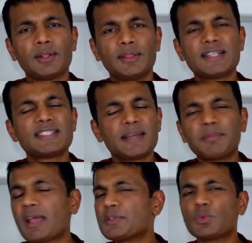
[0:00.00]
that
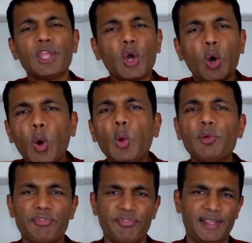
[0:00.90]
sometimes we all
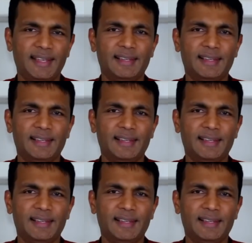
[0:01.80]
fail.